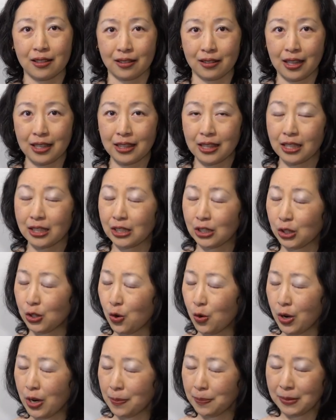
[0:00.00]
let the
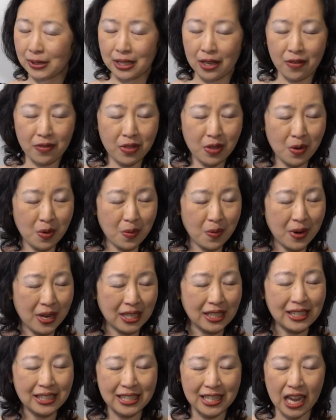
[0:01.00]
screams of the
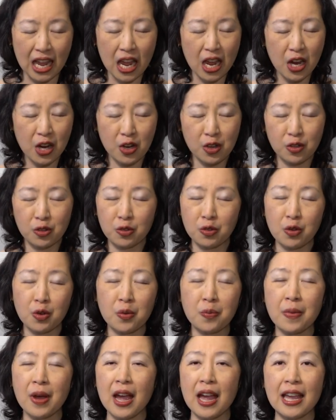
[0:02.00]
wind tear
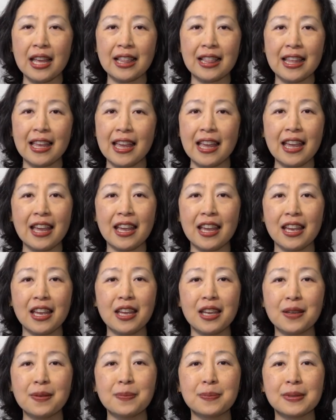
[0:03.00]
through my
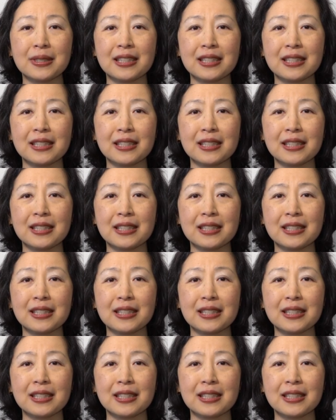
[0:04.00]
lips.